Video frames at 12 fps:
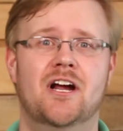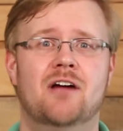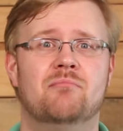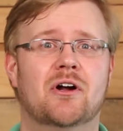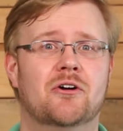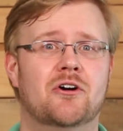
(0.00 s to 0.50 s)

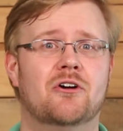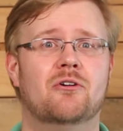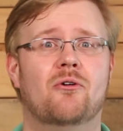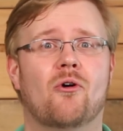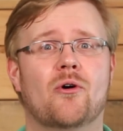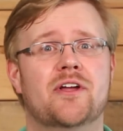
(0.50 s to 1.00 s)
But her
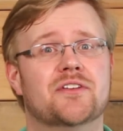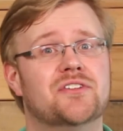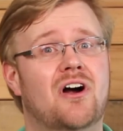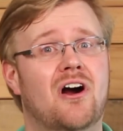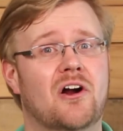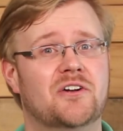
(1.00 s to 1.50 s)
or his
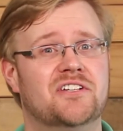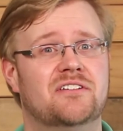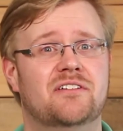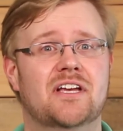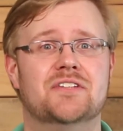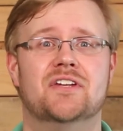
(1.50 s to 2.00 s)
heart
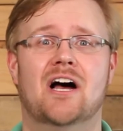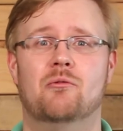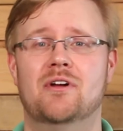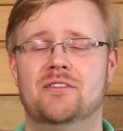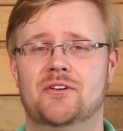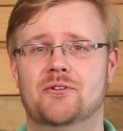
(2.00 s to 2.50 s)
is not
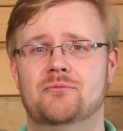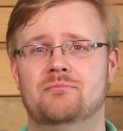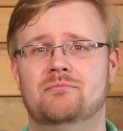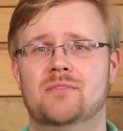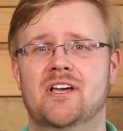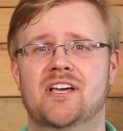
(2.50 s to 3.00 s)
with you.
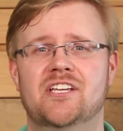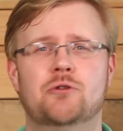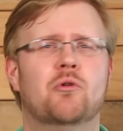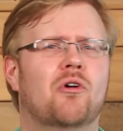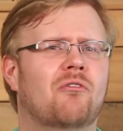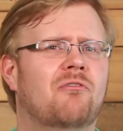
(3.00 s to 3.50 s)
You
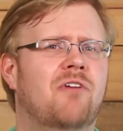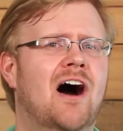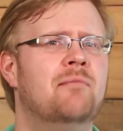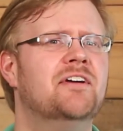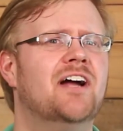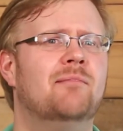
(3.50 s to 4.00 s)
will
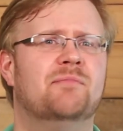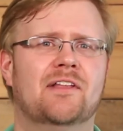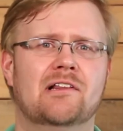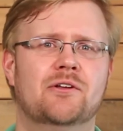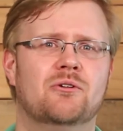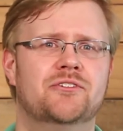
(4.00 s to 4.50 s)
vomit up the
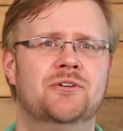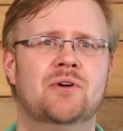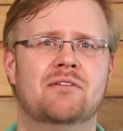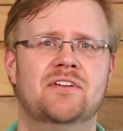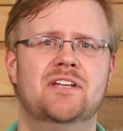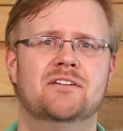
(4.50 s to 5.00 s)
little you
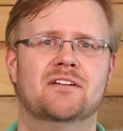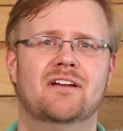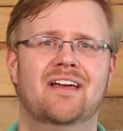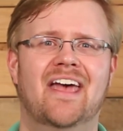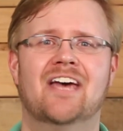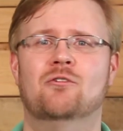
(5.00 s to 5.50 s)
have eaten
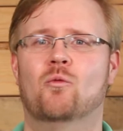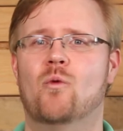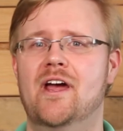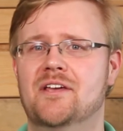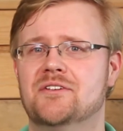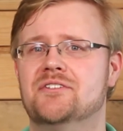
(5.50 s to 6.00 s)
and
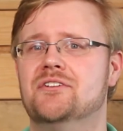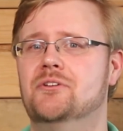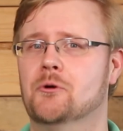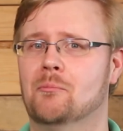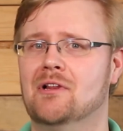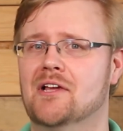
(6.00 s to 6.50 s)
waste
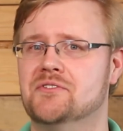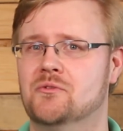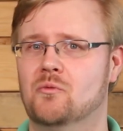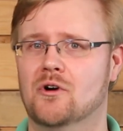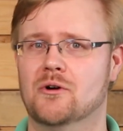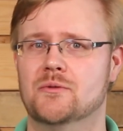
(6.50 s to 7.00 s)
your pleasant
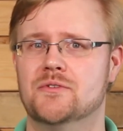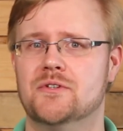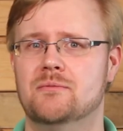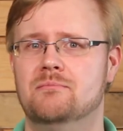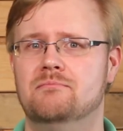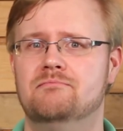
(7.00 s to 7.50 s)
words."
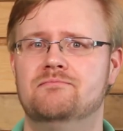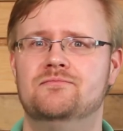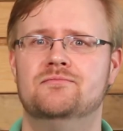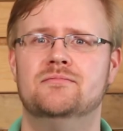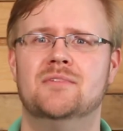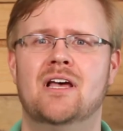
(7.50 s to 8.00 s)

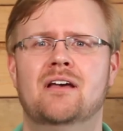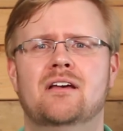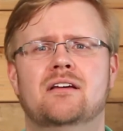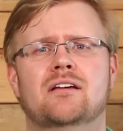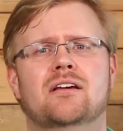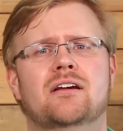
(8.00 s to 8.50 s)

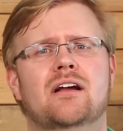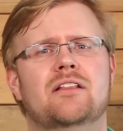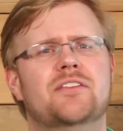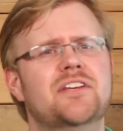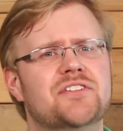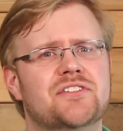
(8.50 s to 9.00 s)

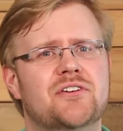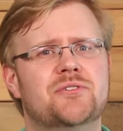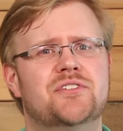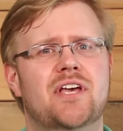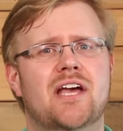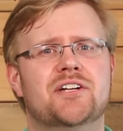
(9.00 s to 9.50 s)
These
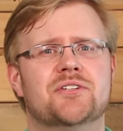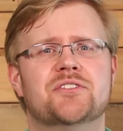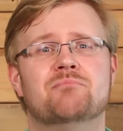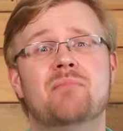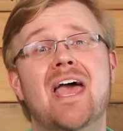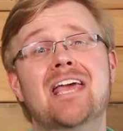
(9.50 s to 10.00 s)
associations
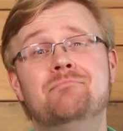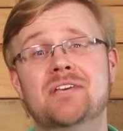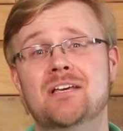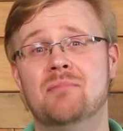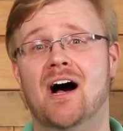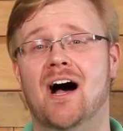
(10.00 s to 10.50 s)
may
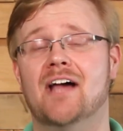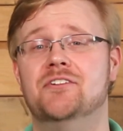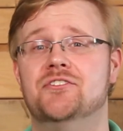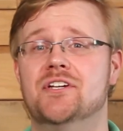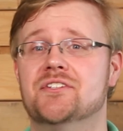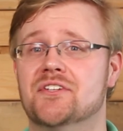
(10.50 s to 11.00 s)
be behind
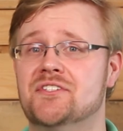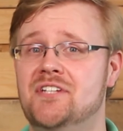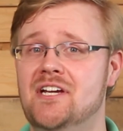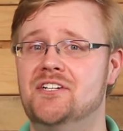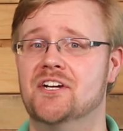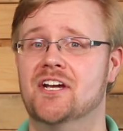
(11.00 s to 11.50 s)
Jesus'
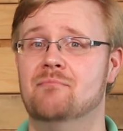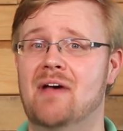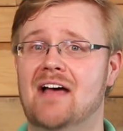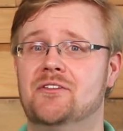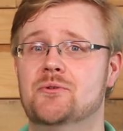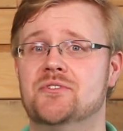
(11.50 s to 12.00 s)
teaching in
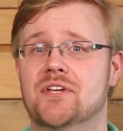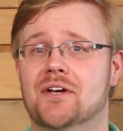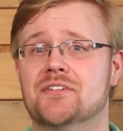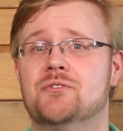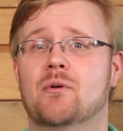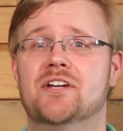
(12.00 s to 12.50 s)
Matthew
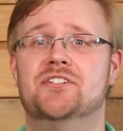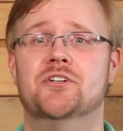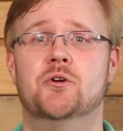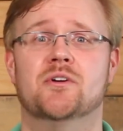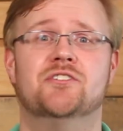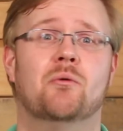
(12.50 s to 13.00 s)

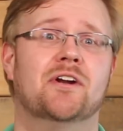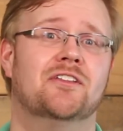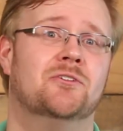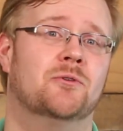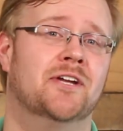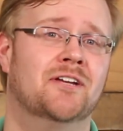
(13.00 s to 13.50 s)
6:22 and
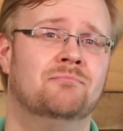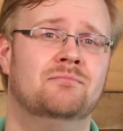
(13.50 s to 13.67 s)
23.